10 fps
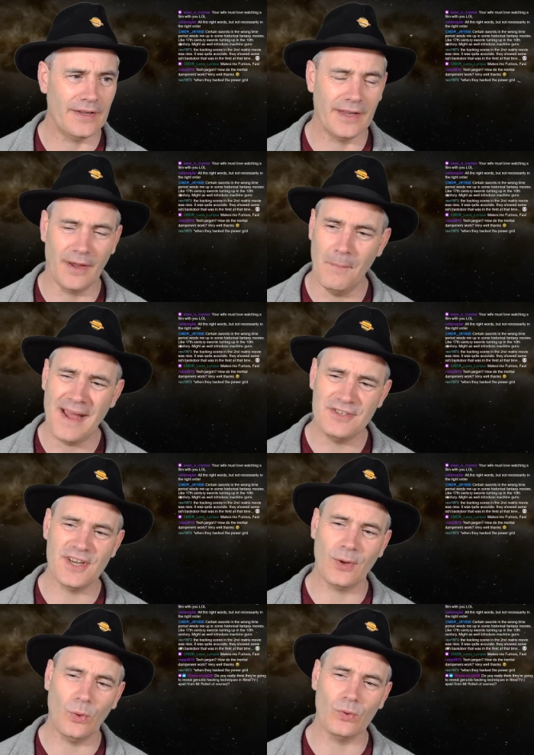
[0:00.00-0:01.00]

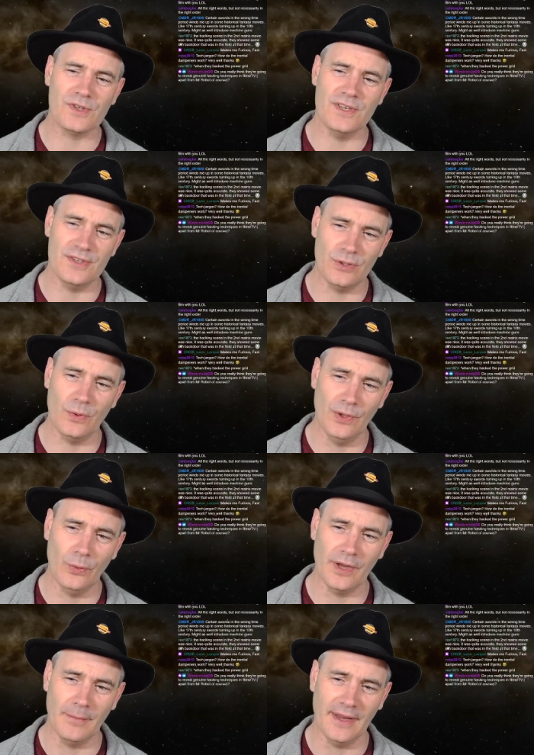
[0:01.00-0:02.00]
Magic horses do
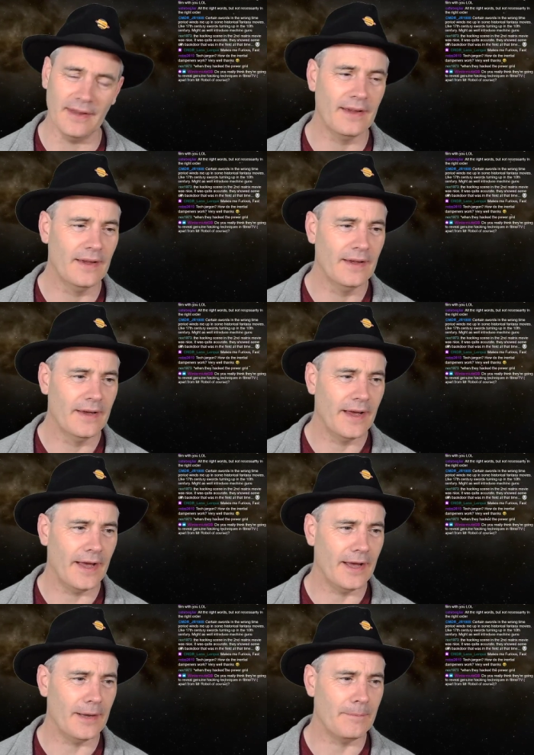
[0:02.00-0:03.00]
annoy me.
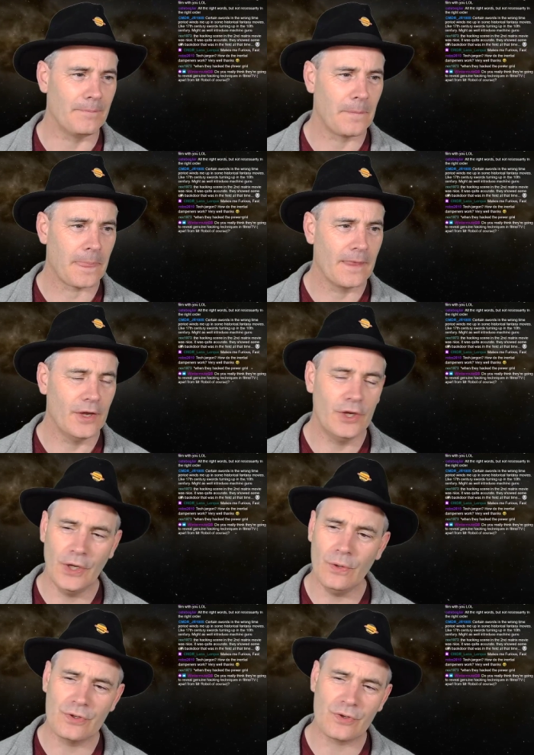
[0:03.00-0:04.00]

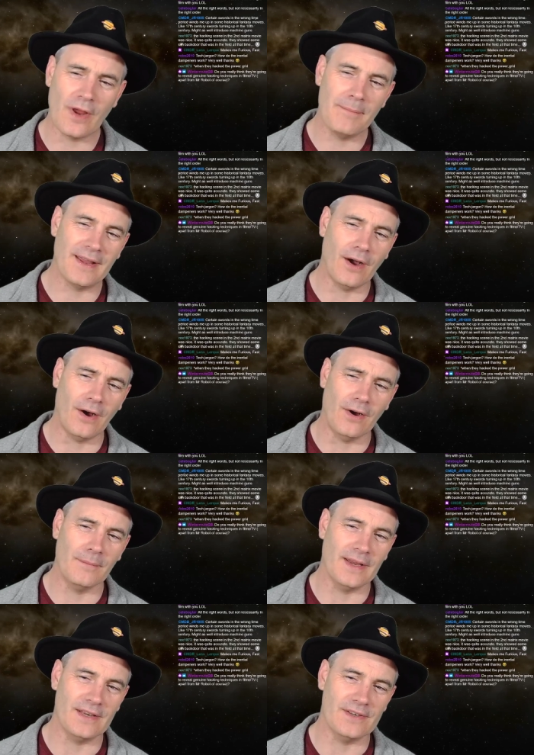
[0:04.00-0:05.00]
Huge, great big
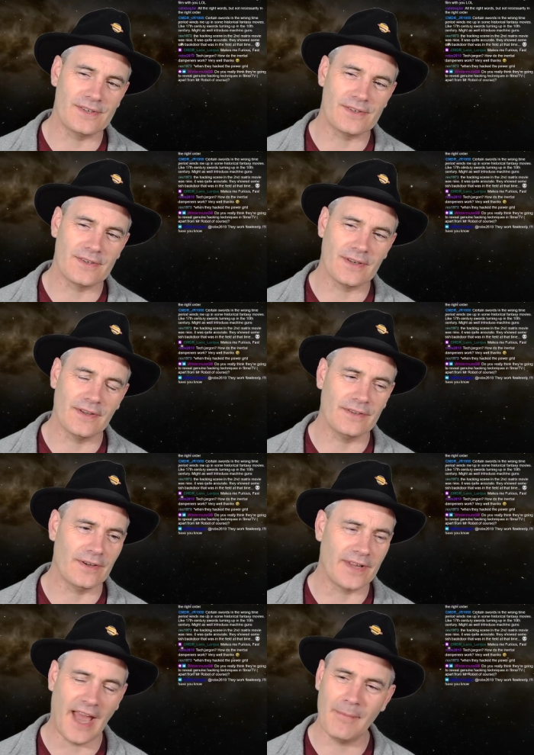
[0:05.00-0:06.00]
armies that
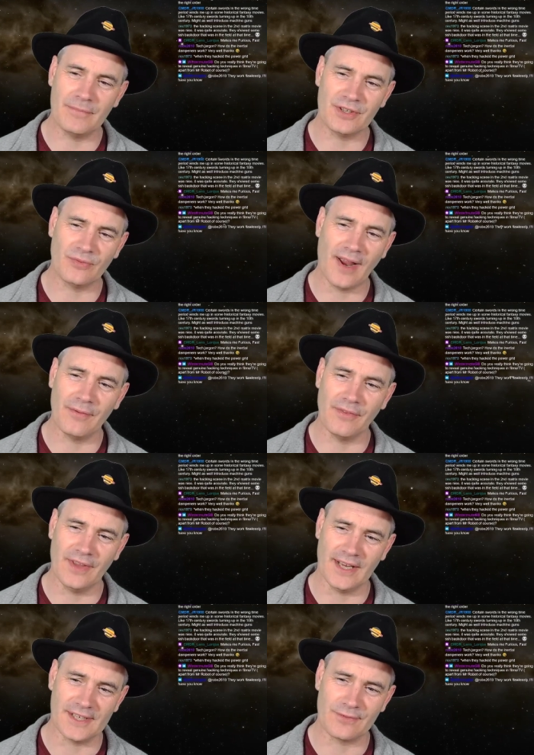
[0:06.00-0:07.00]
are camped around
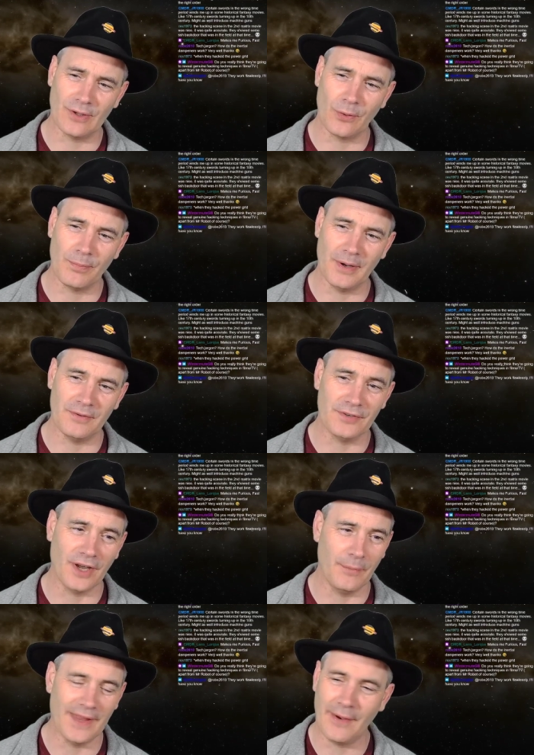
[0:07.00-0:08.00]
things for a long period of
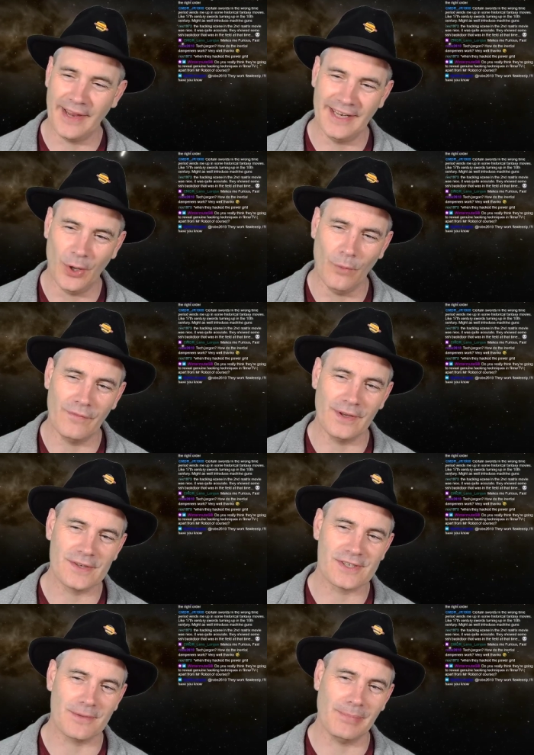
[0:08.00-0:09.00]
time without any
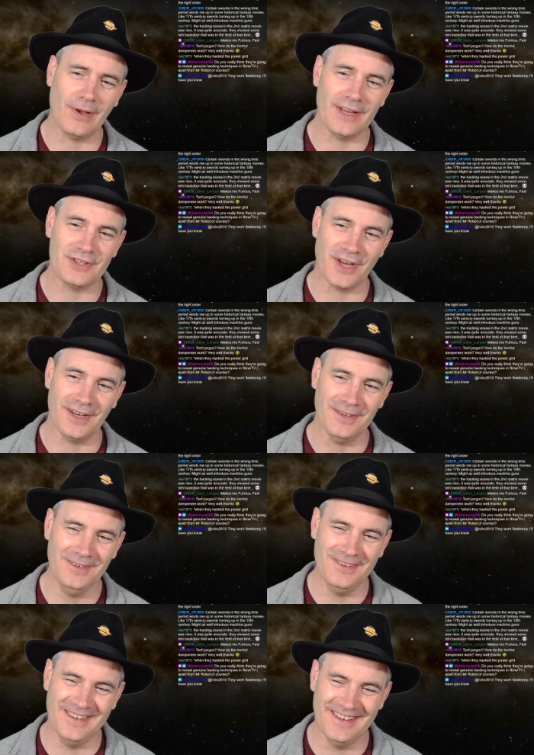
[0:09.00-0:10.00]
obvious supply chain
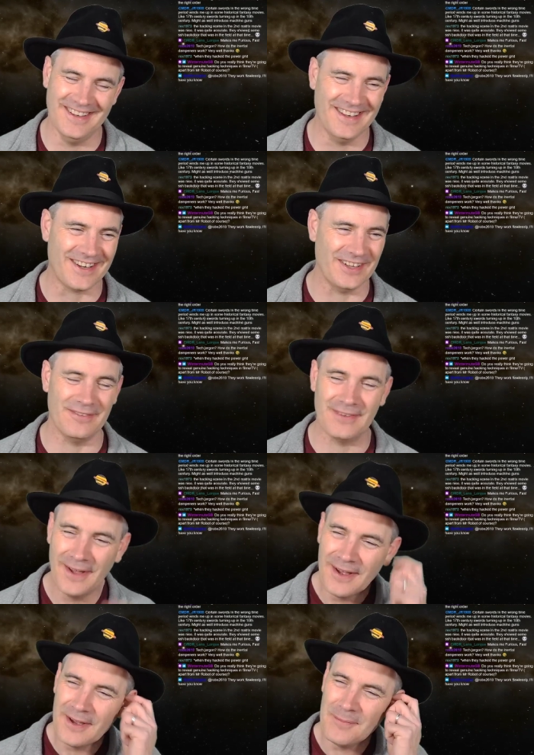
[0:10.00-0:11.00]
kind of
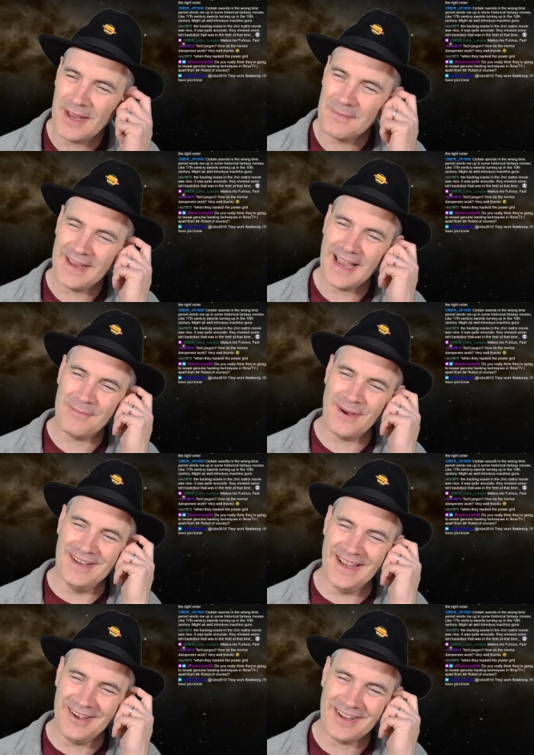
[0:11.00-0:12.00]
make me have
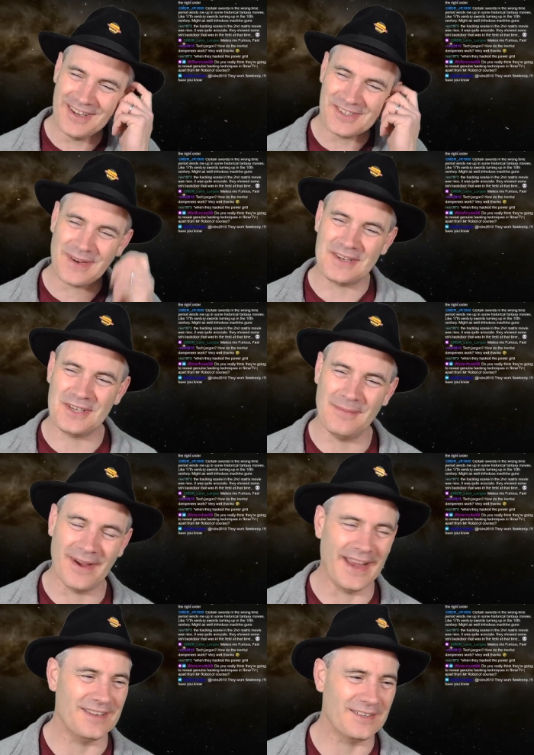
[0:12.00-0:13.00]
a scratch in
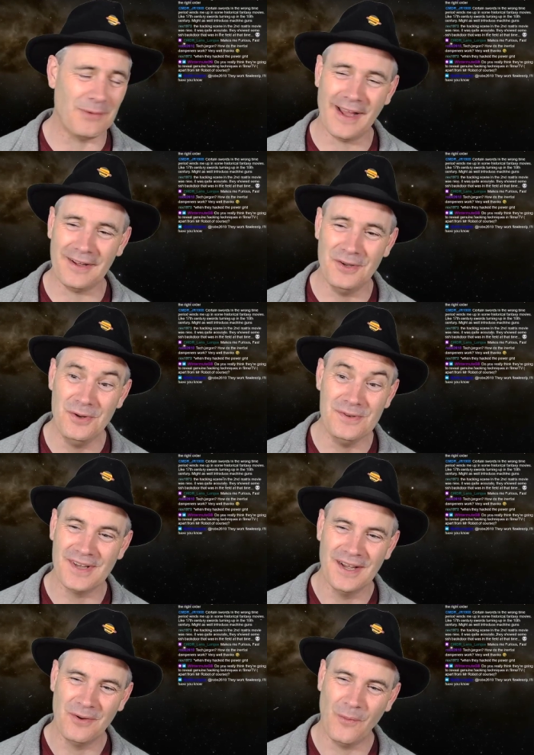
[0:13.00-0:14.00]
my head. So,
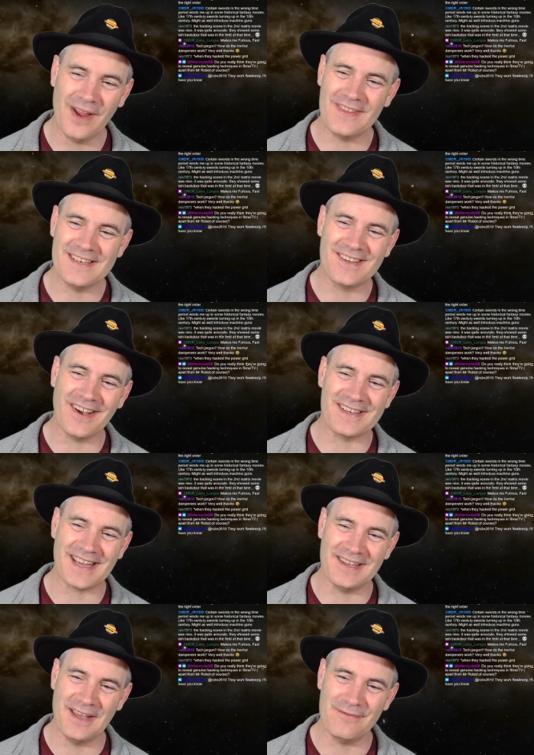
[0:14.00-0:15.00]
where are these guys
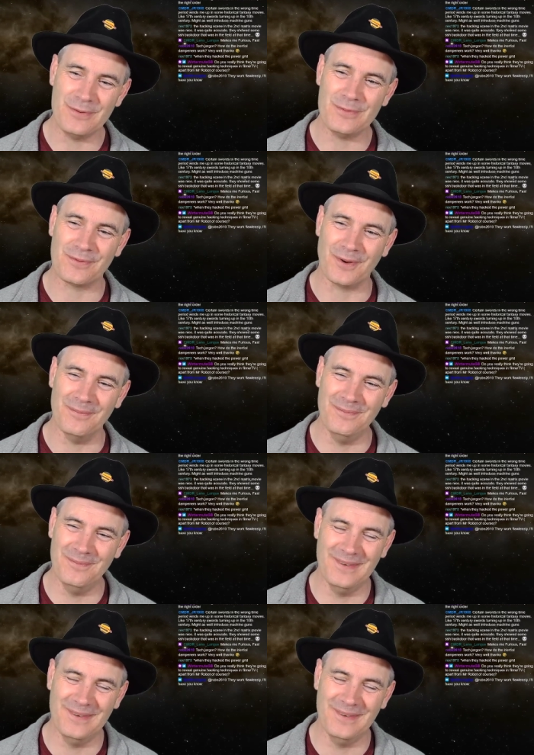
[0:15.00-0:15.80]
getting their food from?